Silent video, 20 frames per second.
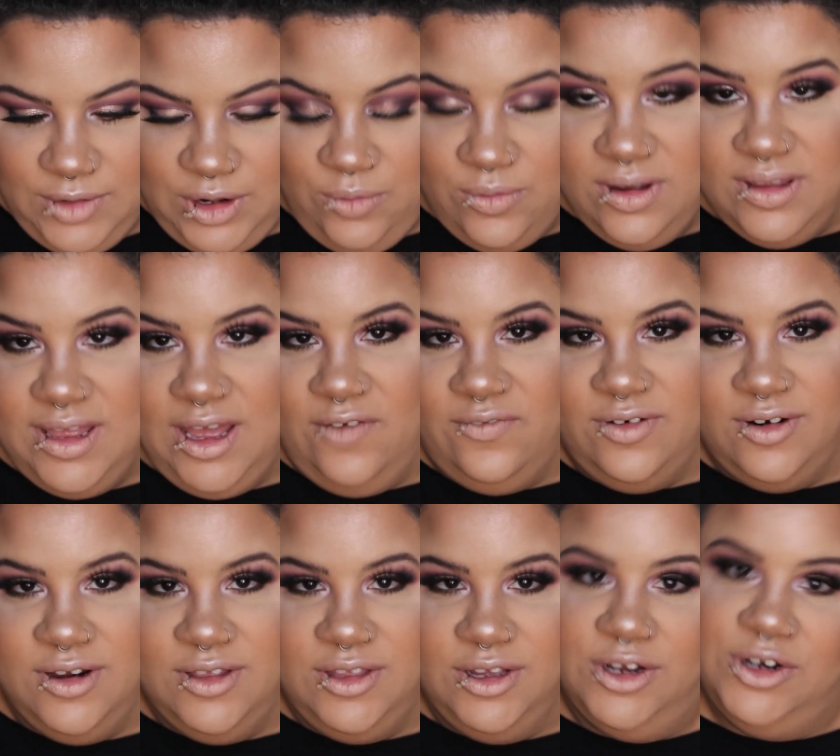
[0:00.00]
without
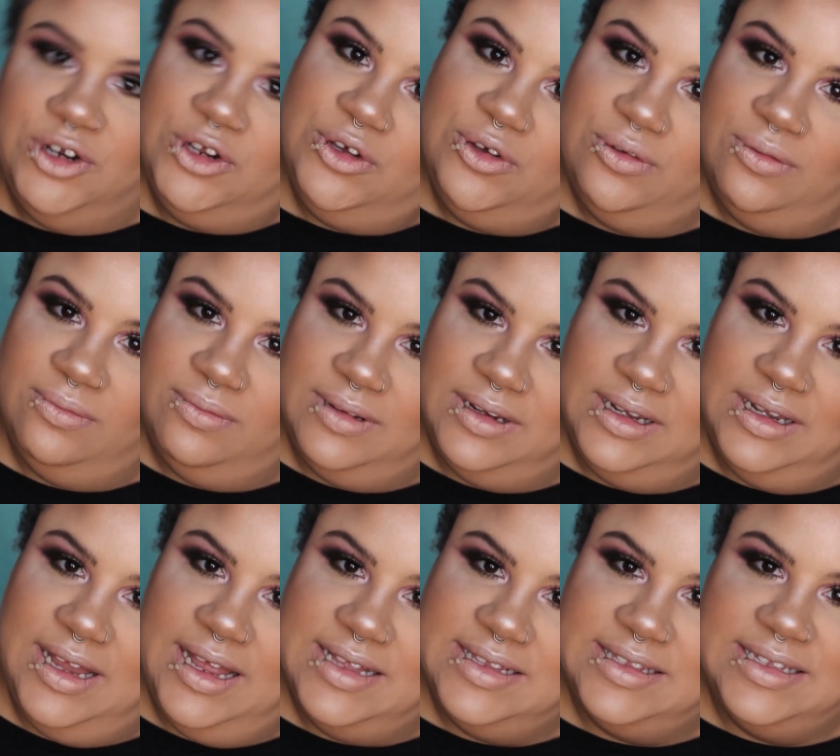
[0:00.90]
further ado,
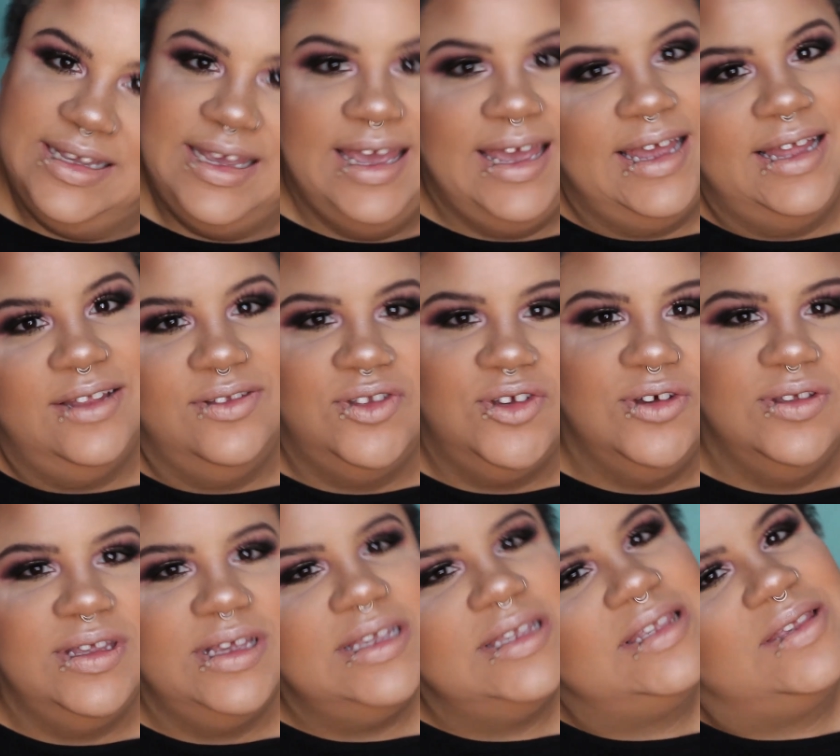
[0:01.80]
let's get into
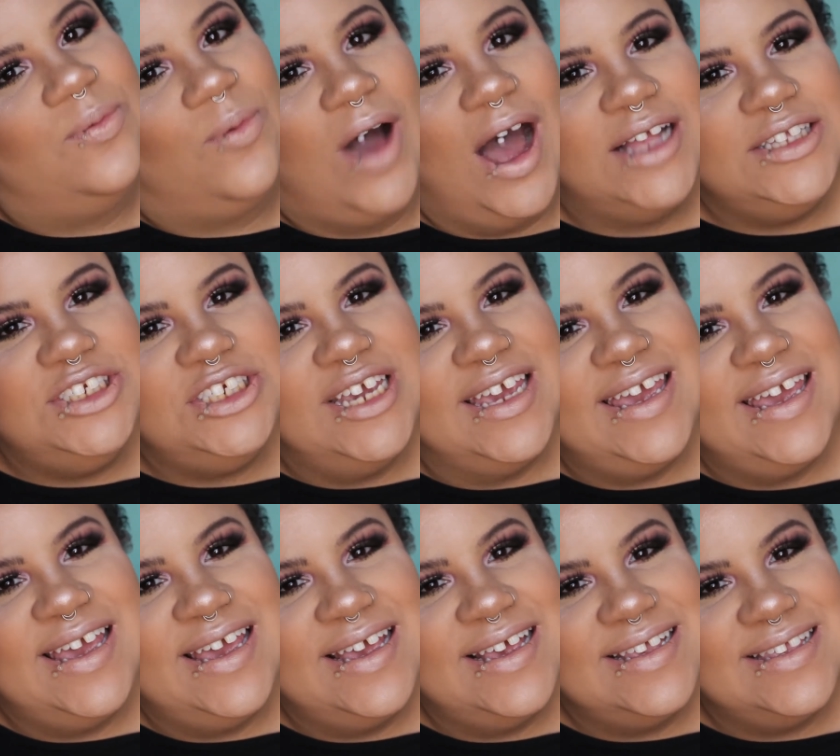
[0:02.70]
these
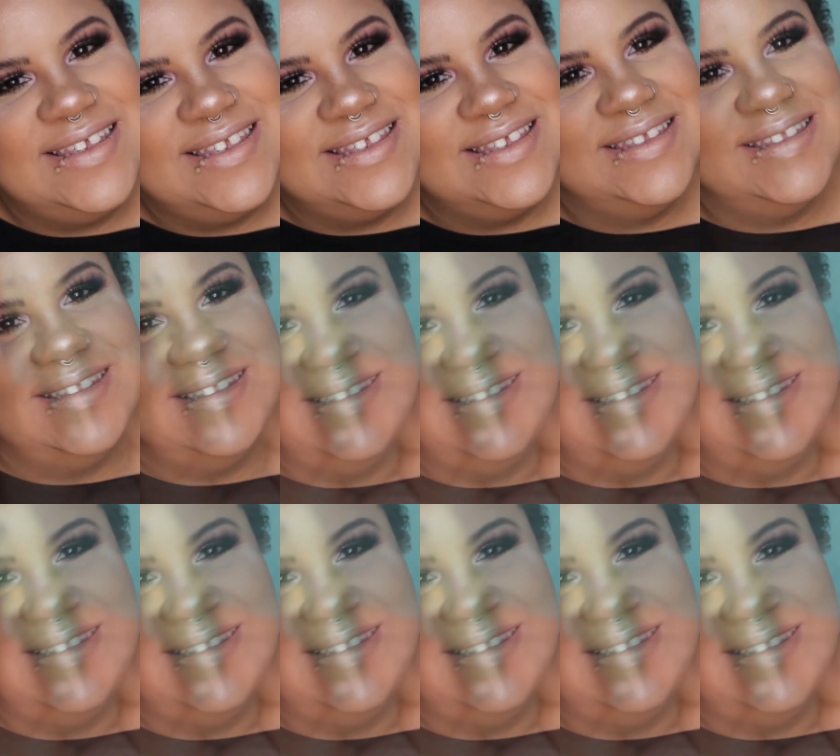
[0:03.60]
swatches.